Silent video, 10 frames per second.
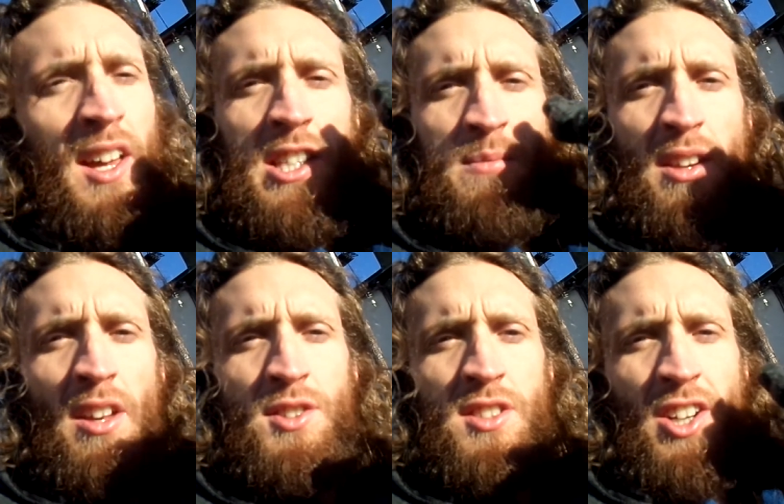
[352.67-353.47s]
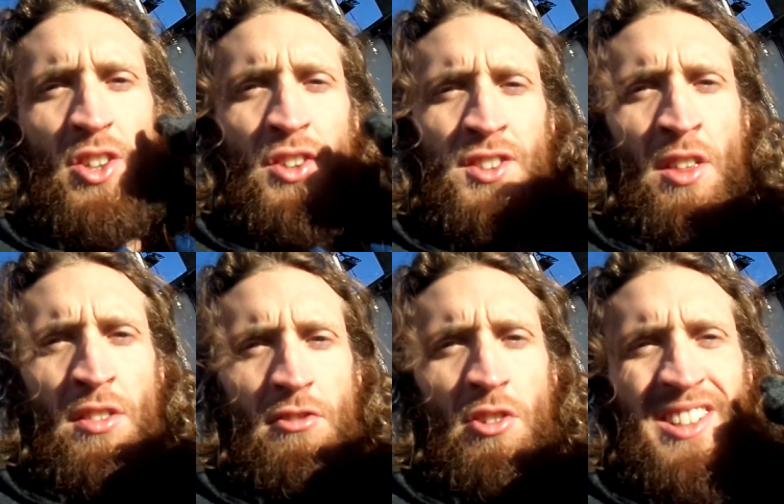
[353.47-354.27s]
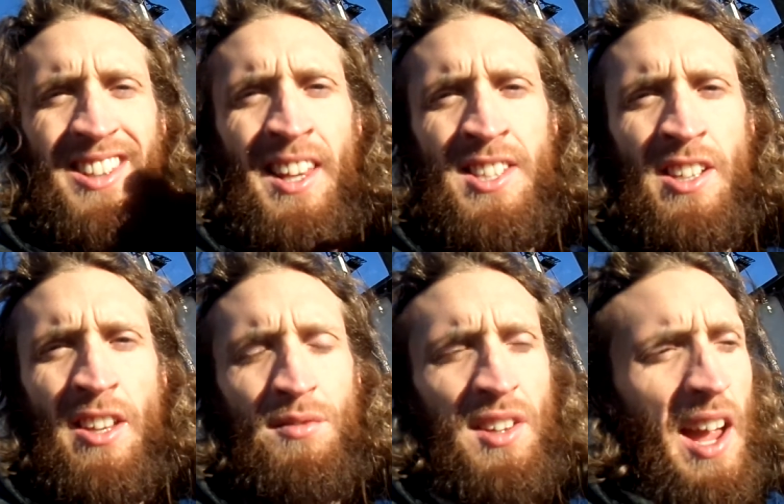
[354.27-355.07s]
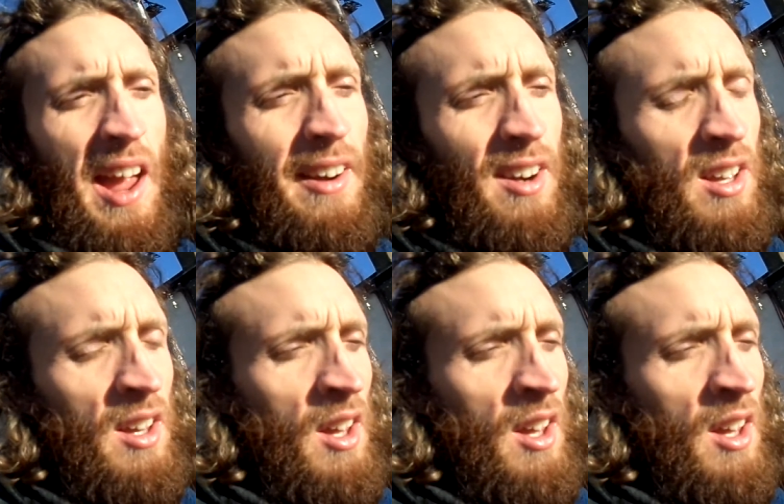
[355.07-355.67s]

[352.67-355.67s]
it's because they're cutting through the density of the air.